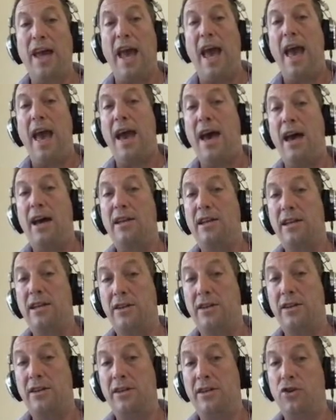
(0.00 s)
add
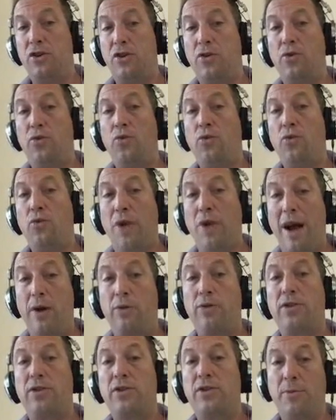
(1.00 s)
additional
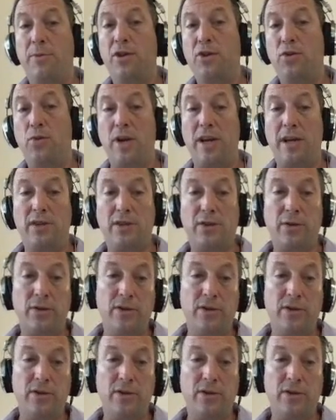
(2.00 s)
routes in between.